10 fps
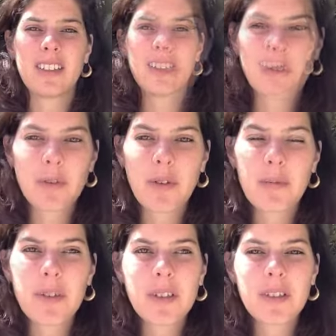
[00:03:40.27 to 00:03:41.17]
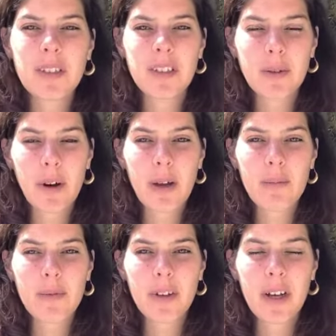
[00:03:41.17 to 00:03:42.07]
Some scriptures describe
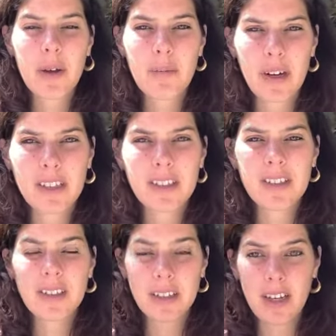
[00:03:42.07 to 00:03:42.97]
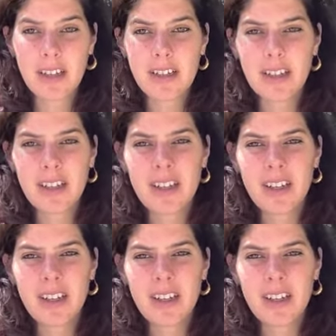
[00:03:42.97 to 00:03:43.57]
practices that